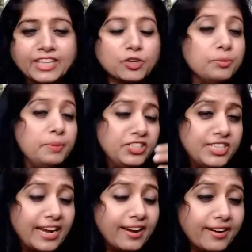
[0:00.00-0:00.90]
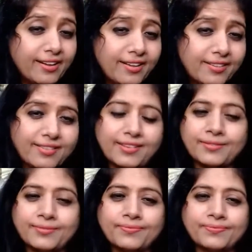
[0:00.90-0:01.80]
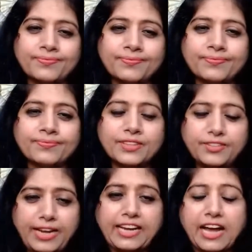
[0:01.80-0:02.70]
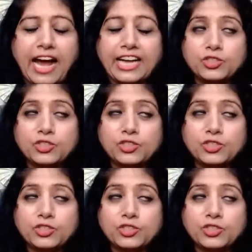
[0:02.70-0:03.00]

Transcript: I should be generous, right?